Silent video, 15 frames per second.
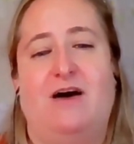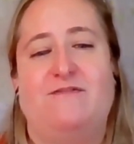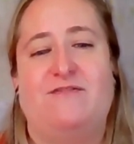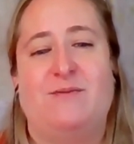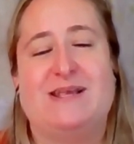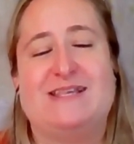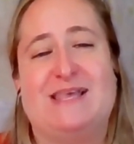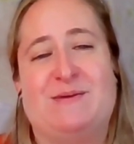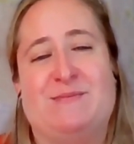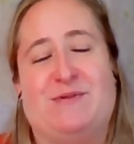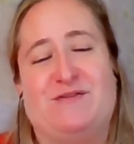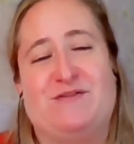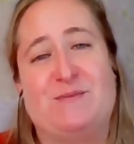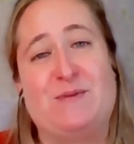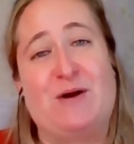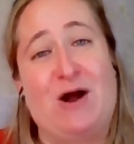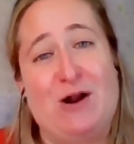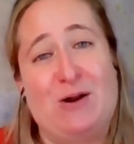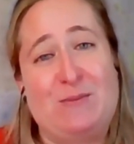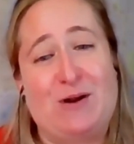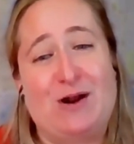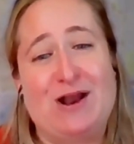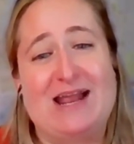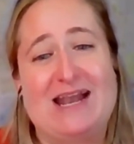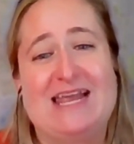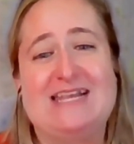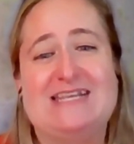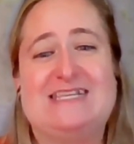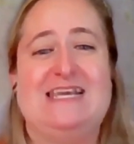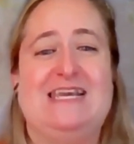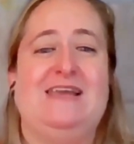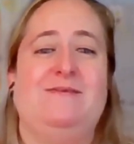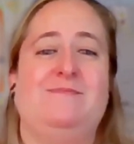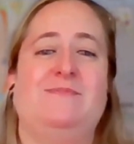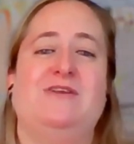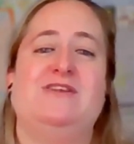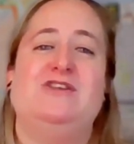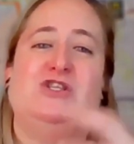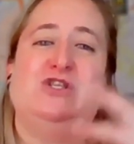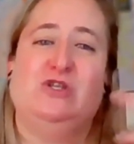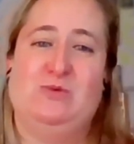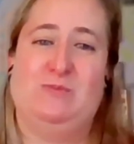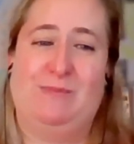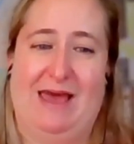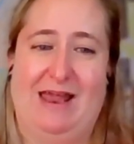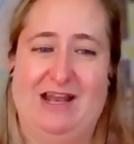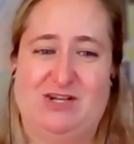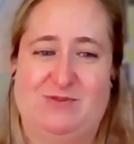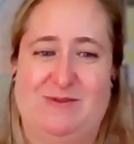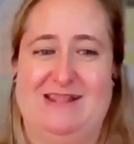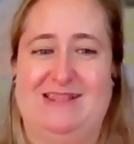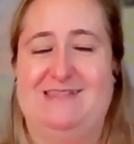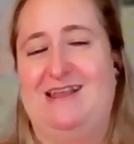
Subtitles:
From example, from our bargaining team to management,